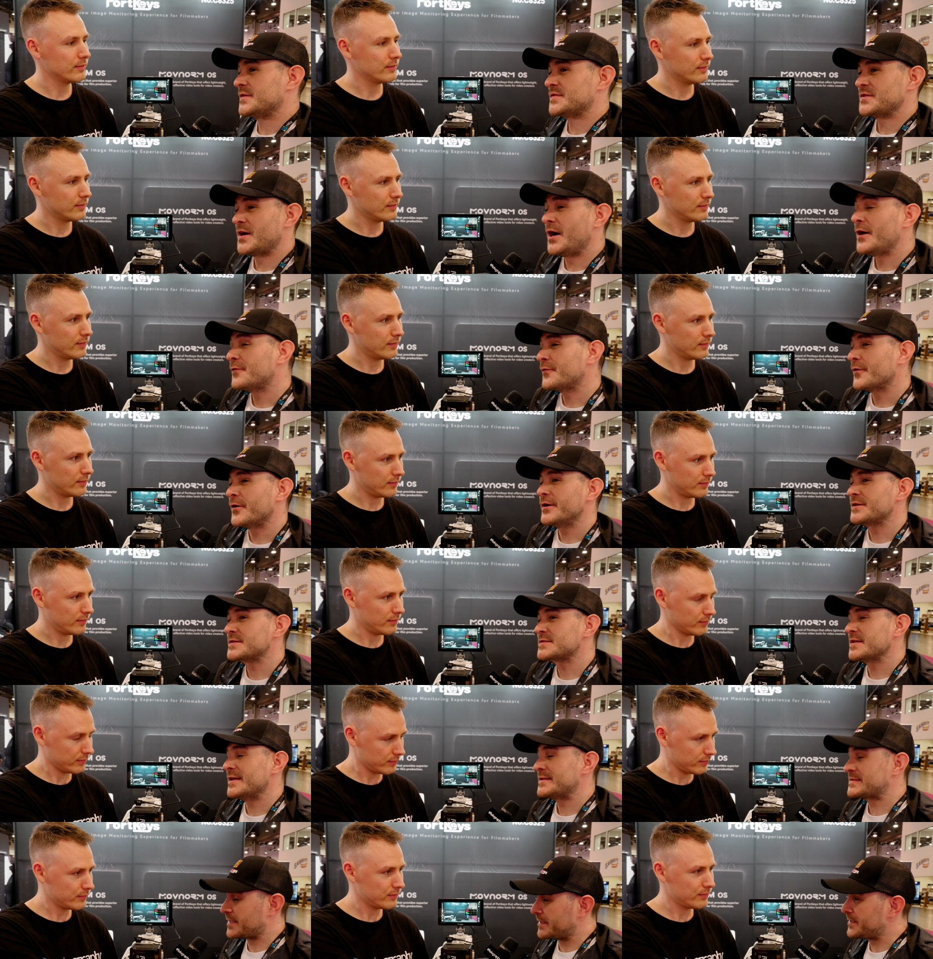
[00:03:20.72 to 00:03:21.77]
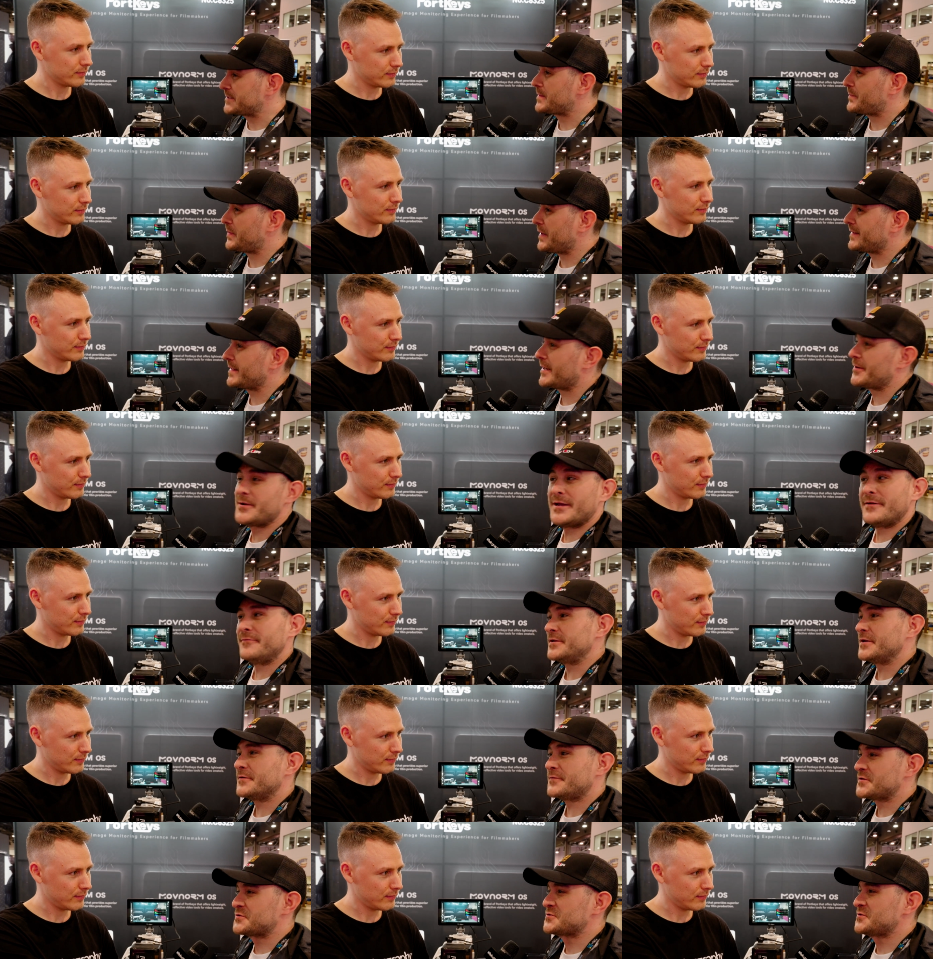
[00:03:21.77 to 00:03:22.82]
Speaker 1: the software, just it's going to depend. I don't have any
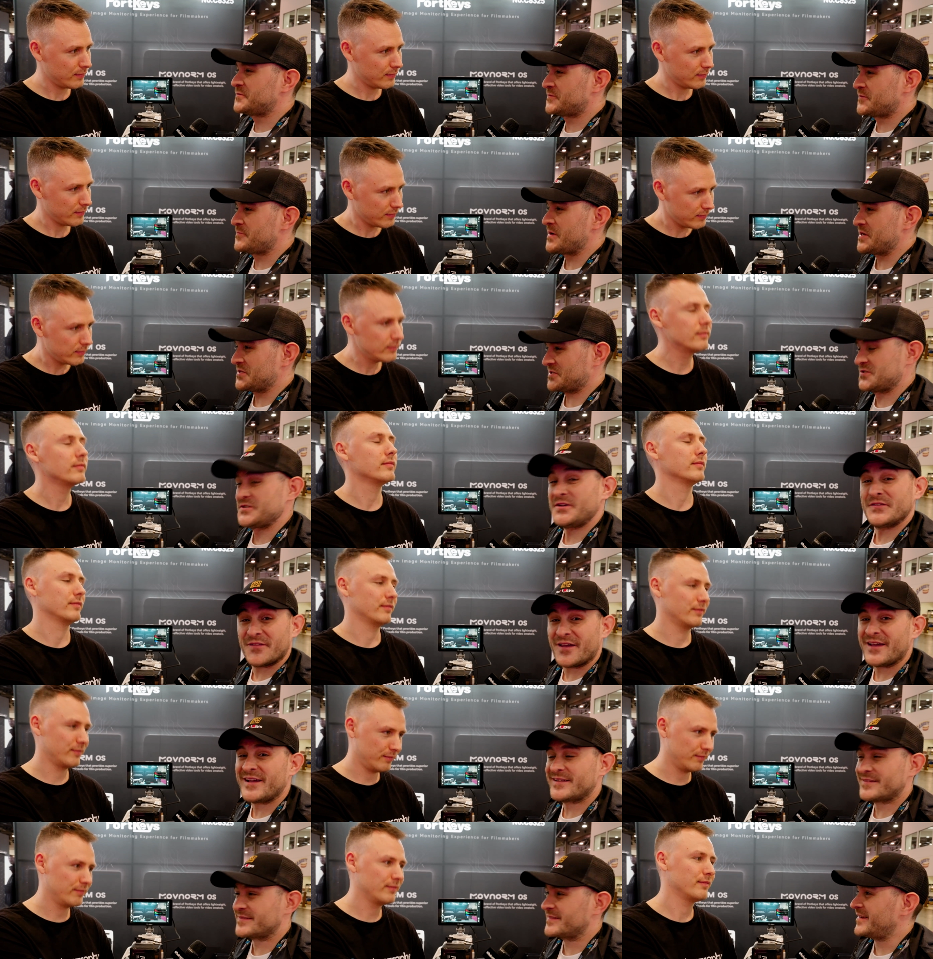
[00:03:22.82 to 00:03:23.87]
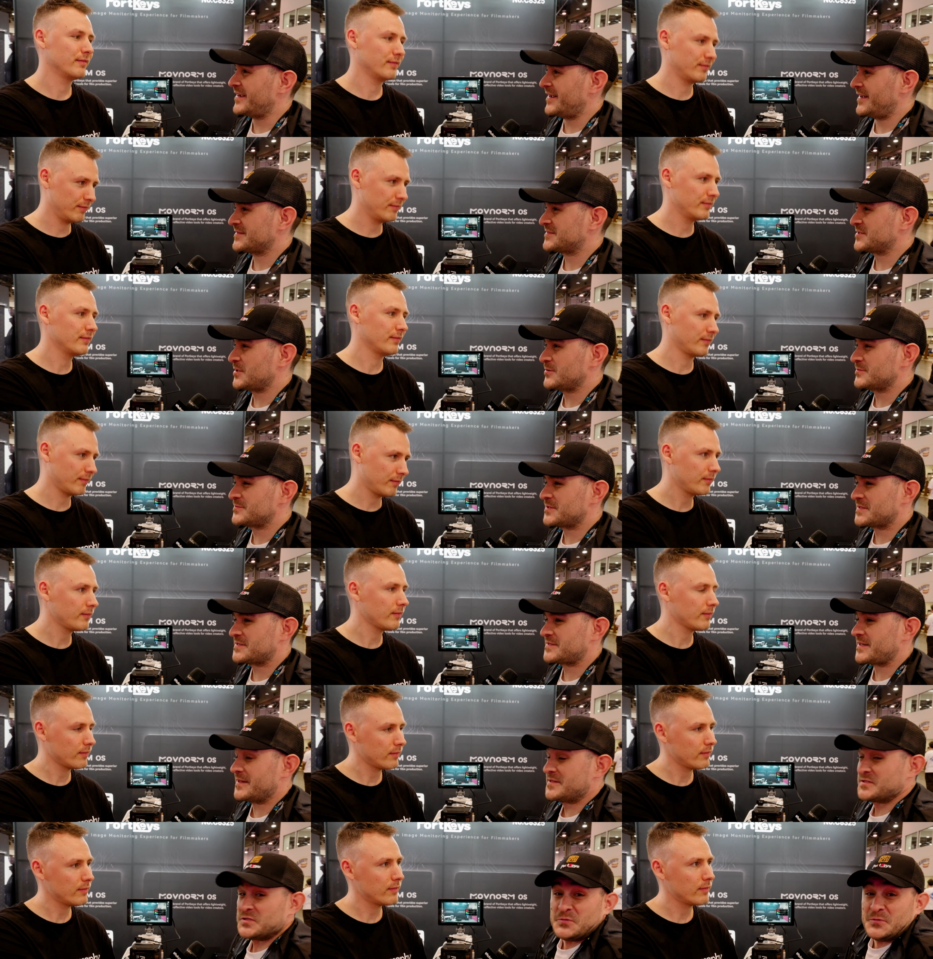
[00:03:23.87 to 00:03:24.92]
official information on that. Yeah, so just
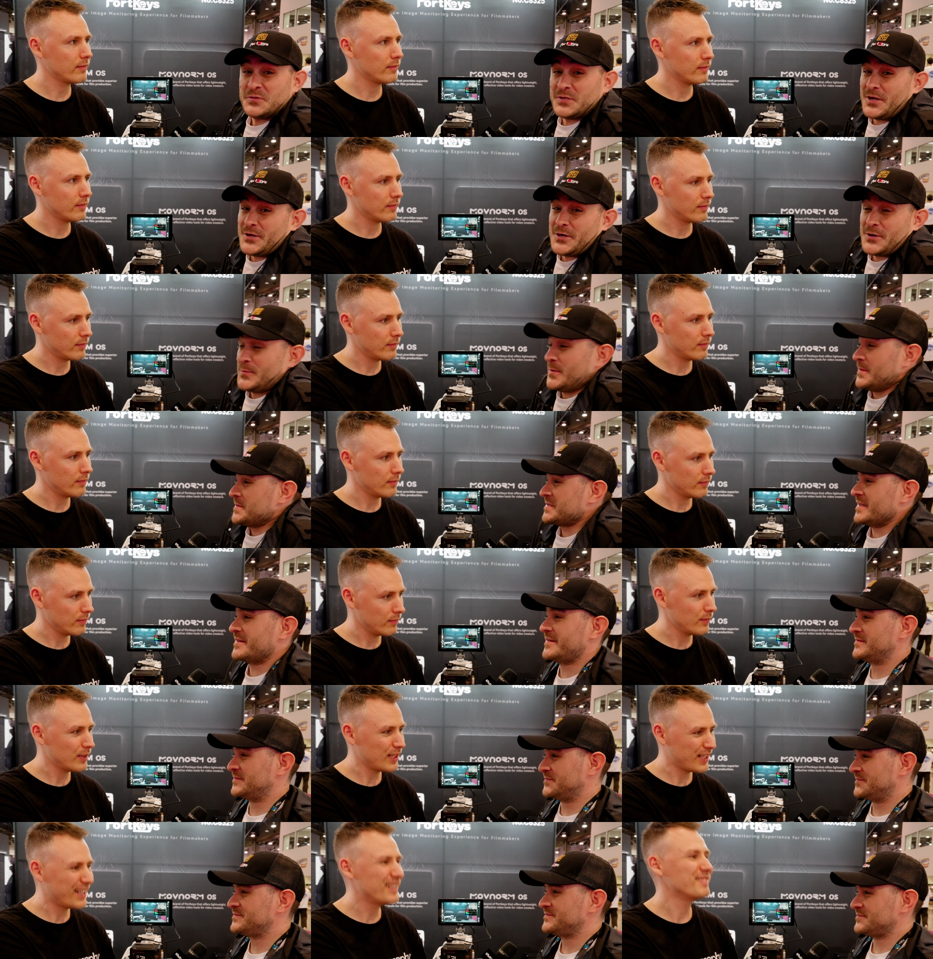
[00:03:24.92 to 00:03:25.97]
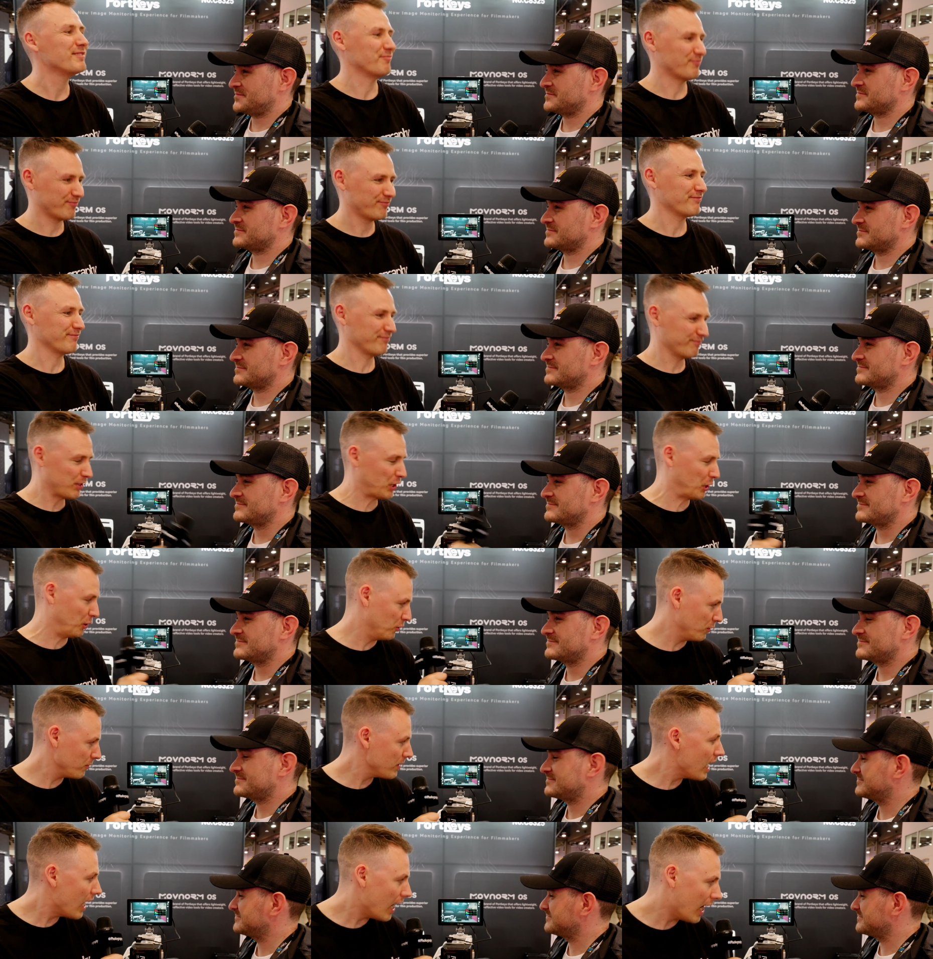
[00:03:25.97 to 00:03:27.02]
stay tuned on our website.
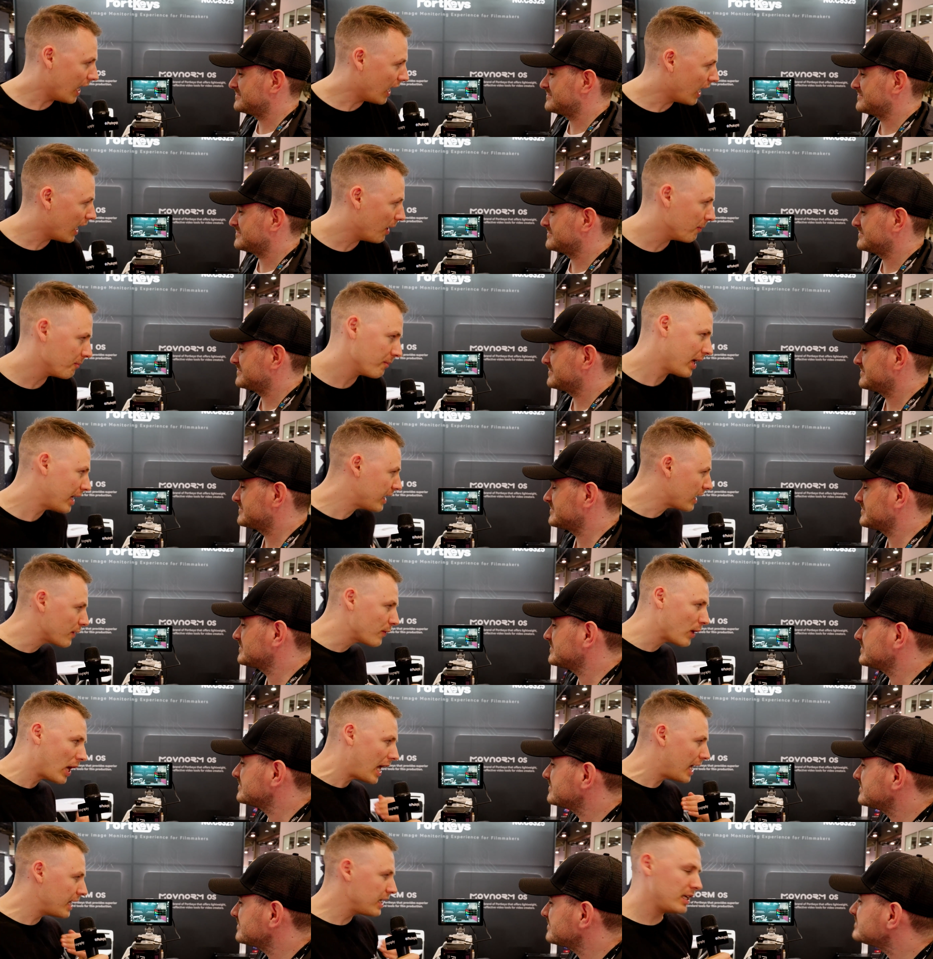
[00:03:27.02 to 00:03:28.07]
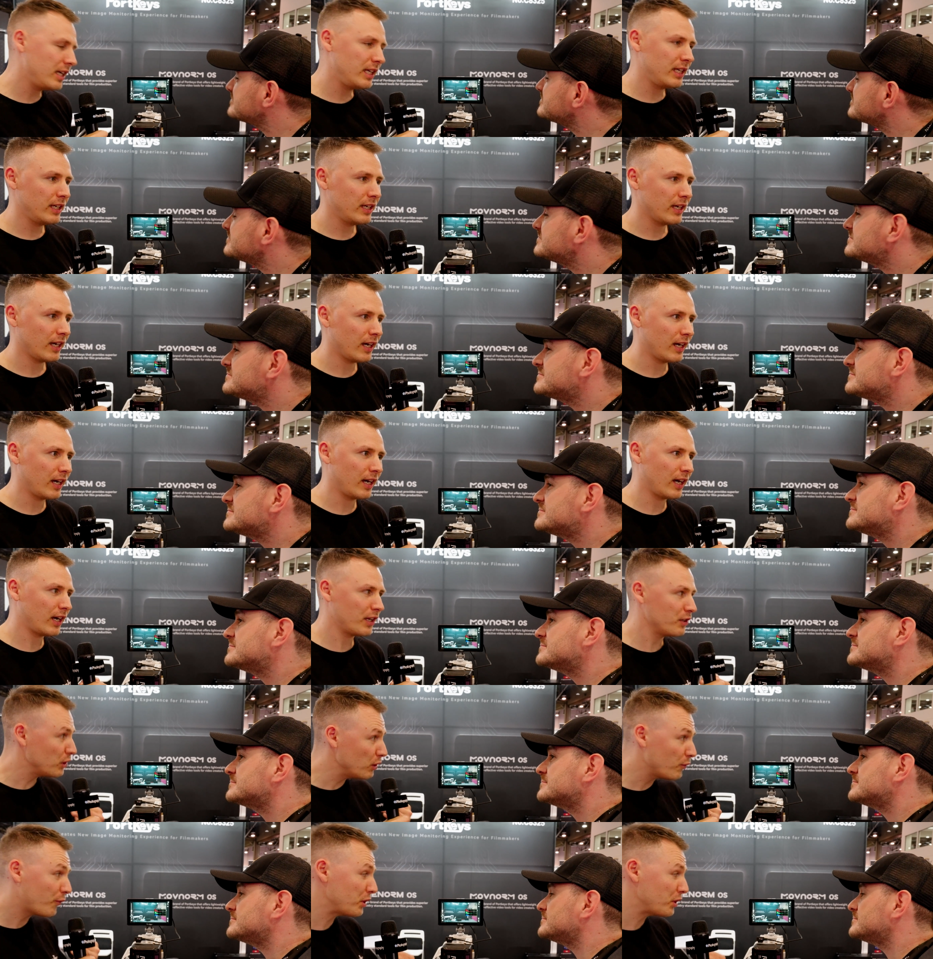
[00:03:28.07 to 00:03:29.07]
Speaker 2: Cool. Um, and have any uh, new